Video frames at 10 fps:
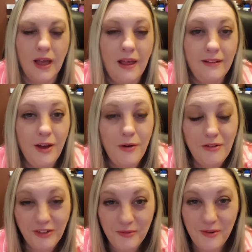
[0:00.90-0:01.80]
Hello
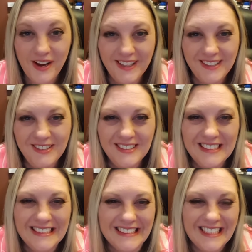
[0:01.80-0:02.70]
everyone,
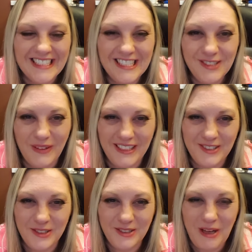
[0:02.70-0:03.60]
this is
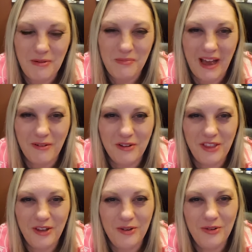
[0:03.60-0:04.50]
Rachel coming back with
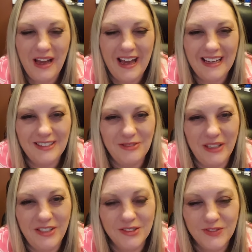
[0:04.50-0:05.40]
you at
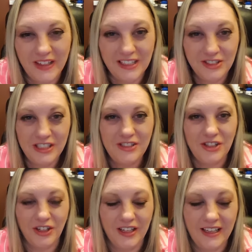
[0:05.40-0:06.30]
Rachel's VSG
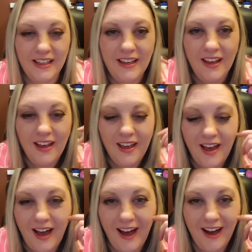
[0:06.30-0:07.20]
Journey.
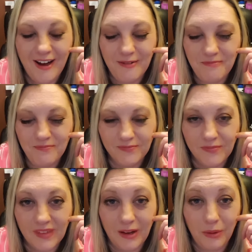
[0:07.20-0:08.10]
I
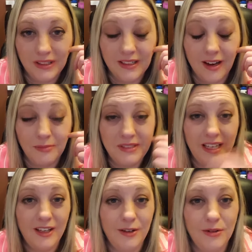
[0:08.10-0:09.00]
wanted to update
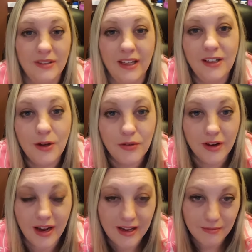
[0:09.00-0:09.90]
you and let you know that
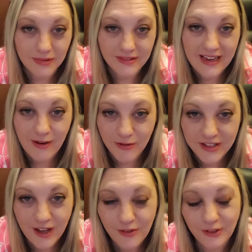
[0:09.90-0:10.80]
I'm now on
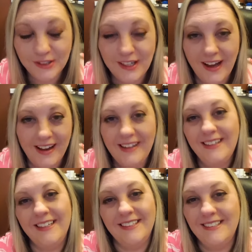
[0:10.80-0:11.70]
the other side
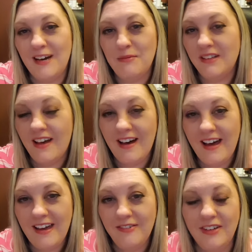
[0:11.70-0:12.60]
and I'm
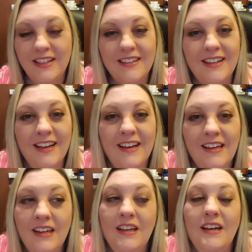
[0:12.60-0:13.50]
alive and
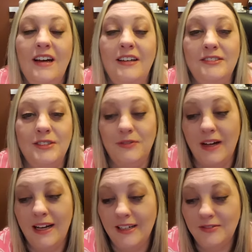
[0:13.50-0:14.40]
I
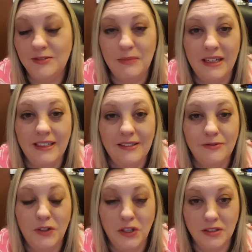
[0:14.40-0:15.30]
survived my
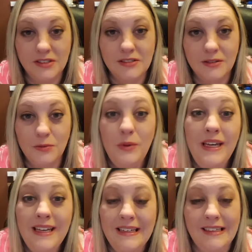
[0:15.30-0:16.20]
first week.